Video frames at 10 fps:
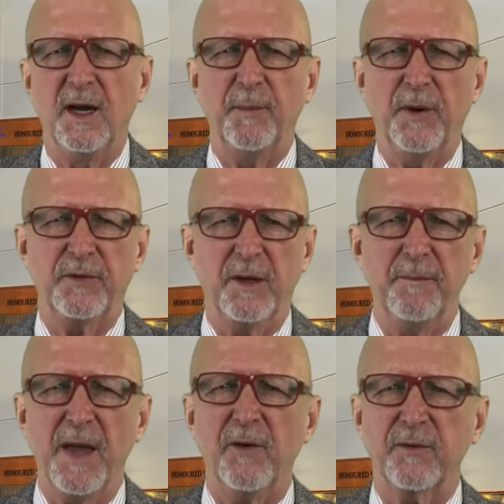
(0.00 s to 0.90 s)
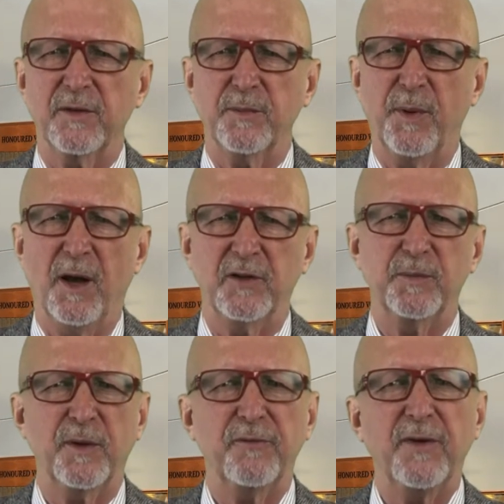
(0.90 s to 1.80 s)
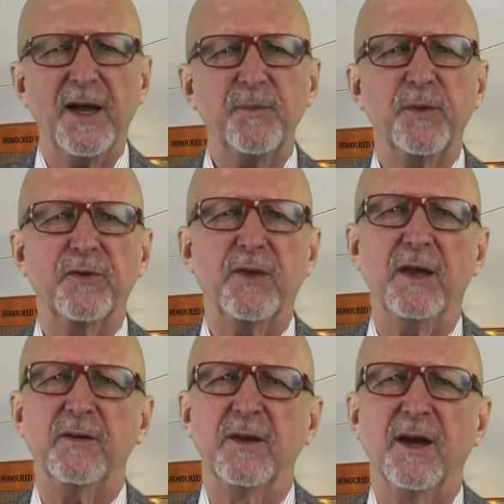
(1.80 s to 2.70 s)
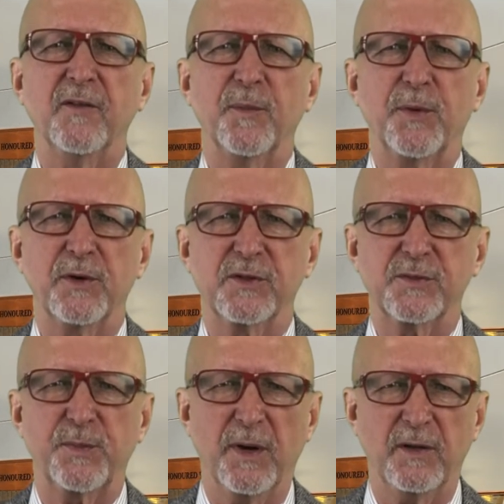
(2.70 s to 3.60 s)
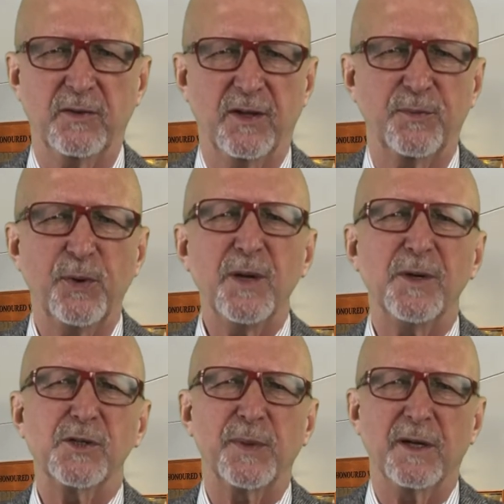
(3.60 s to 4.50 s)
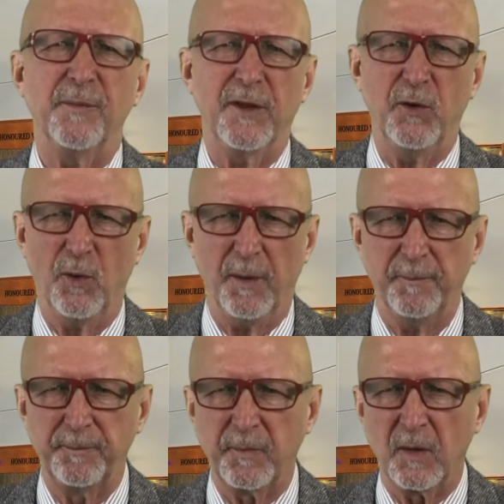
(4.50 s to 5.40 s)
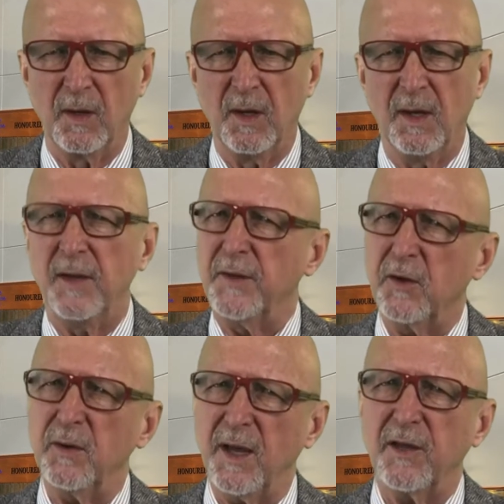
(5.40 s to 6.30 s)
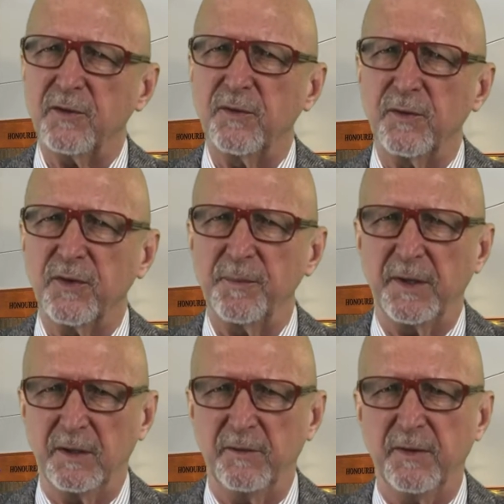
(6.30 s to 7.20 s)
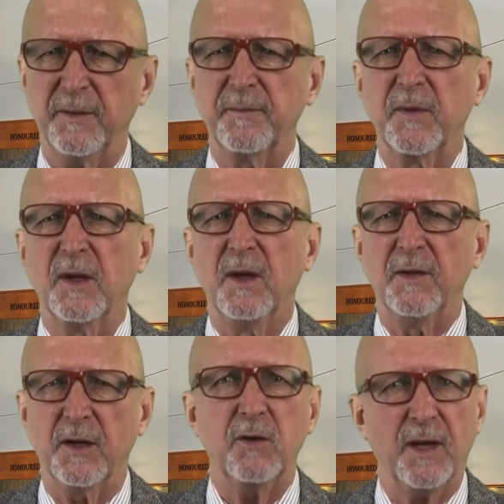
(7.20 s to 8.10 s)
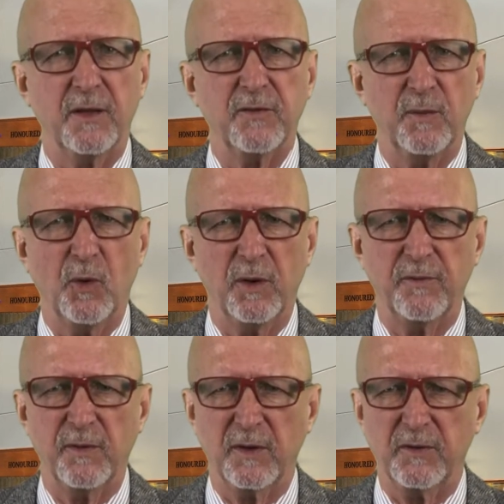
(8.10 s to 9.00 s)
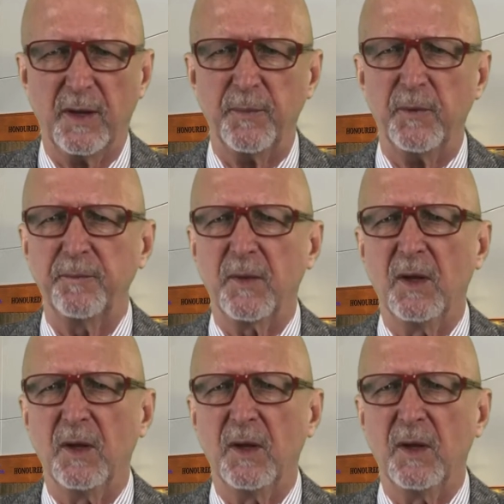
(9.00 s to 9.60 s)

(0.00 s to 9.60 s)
about the amount of the deposit, but 5% of the purchase price has pretty much become the norm. They could ask for something different. They could ask for more, for example.